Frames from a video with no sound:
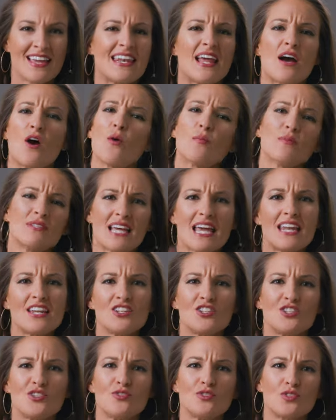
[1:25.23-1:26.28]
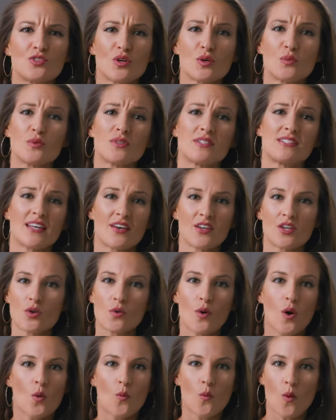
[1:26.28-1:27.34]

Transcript: Now, almost any shoe store will sell you a